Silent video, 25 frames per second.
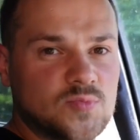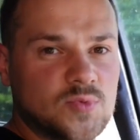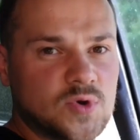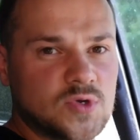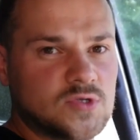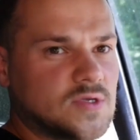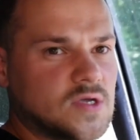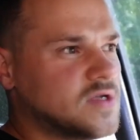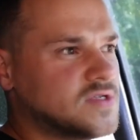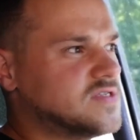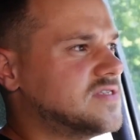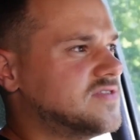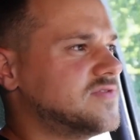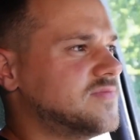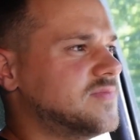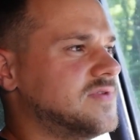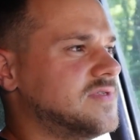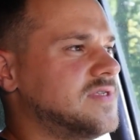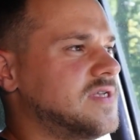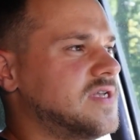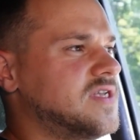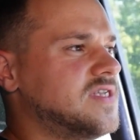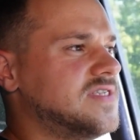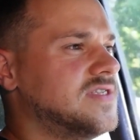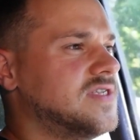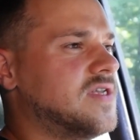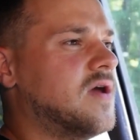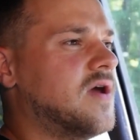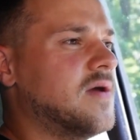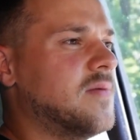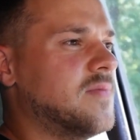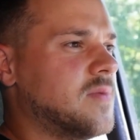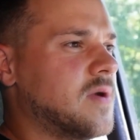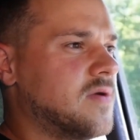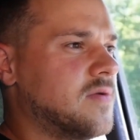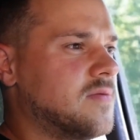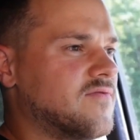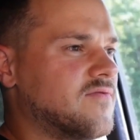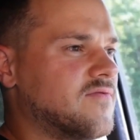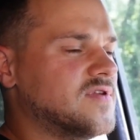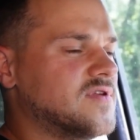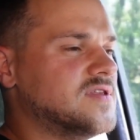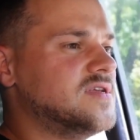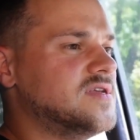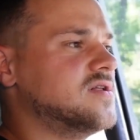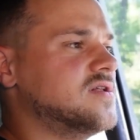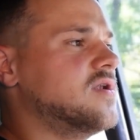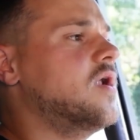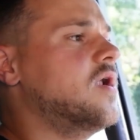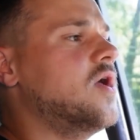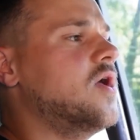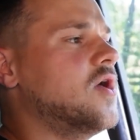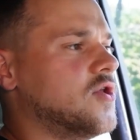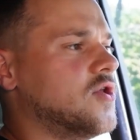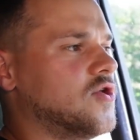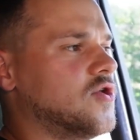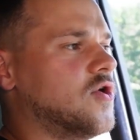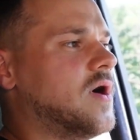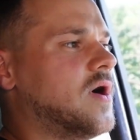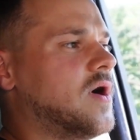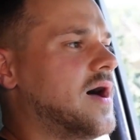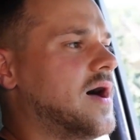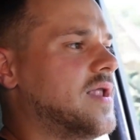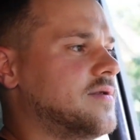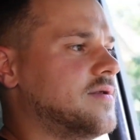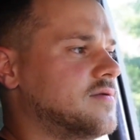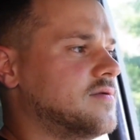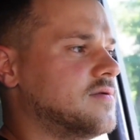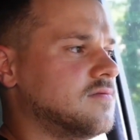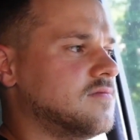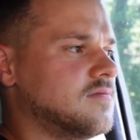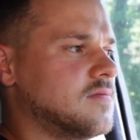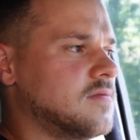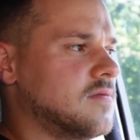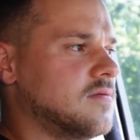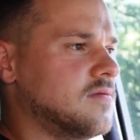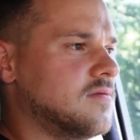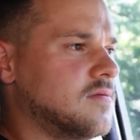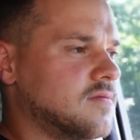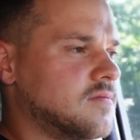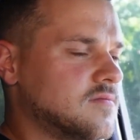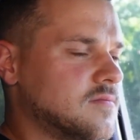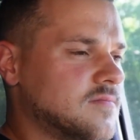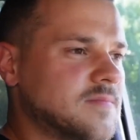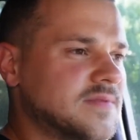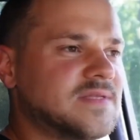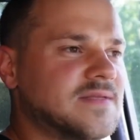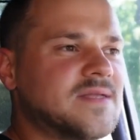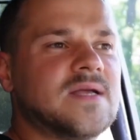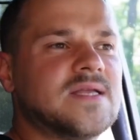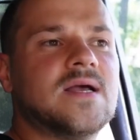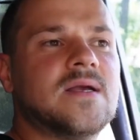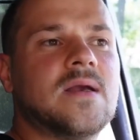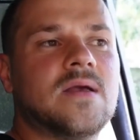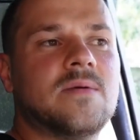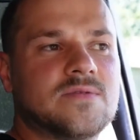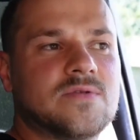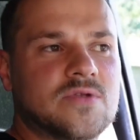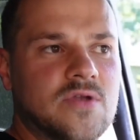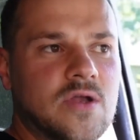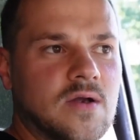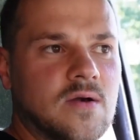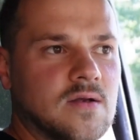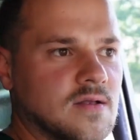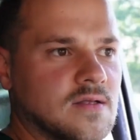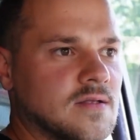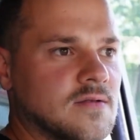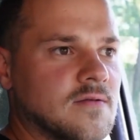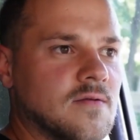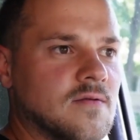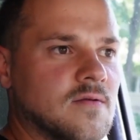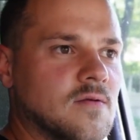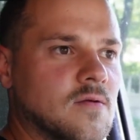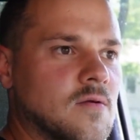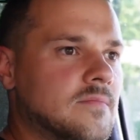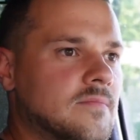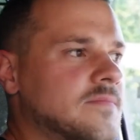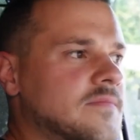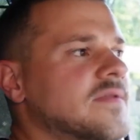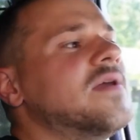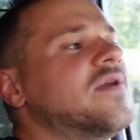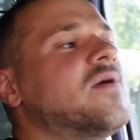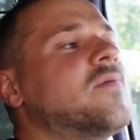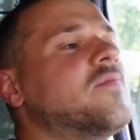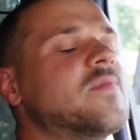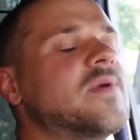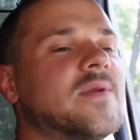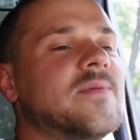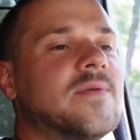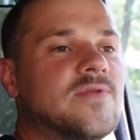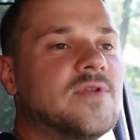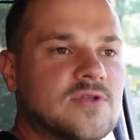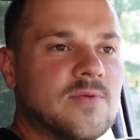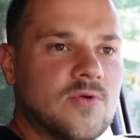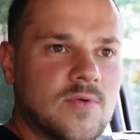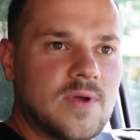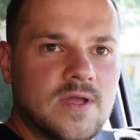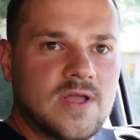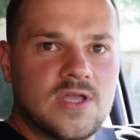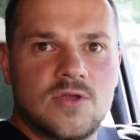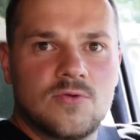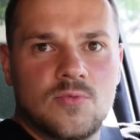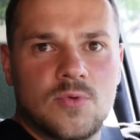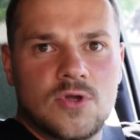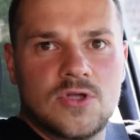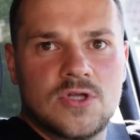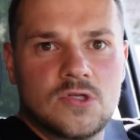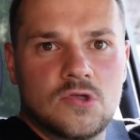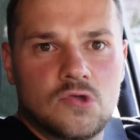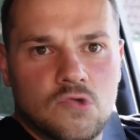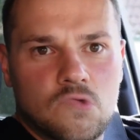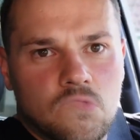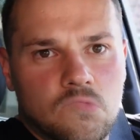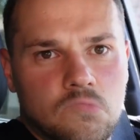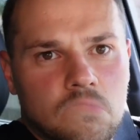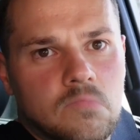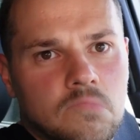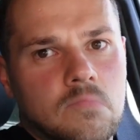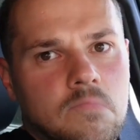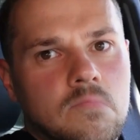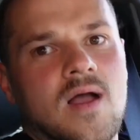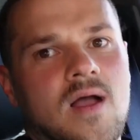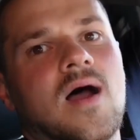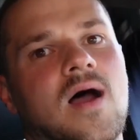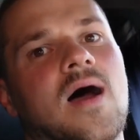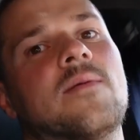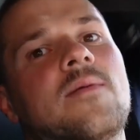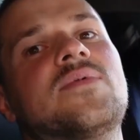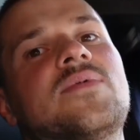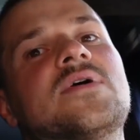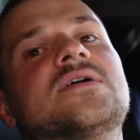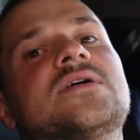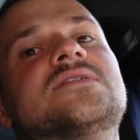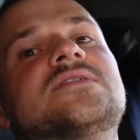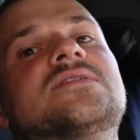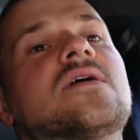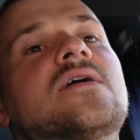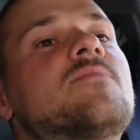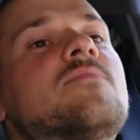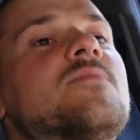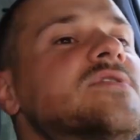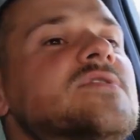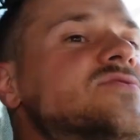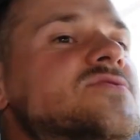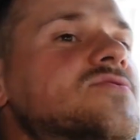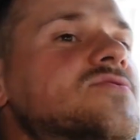processes with the EGR valve active. But that happens rarely, and you can still manage with it. But I would say,